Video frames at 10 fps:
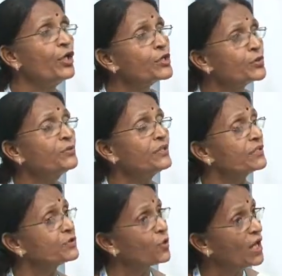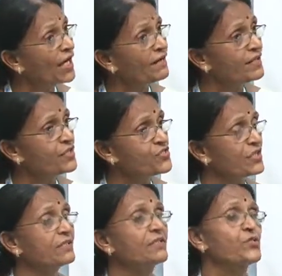True that the solar
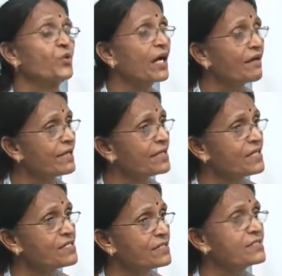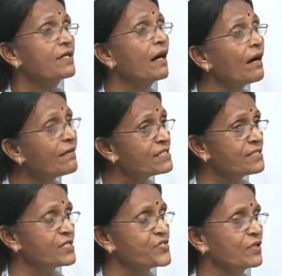energy, the solar radiations are
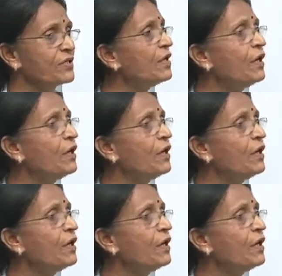essential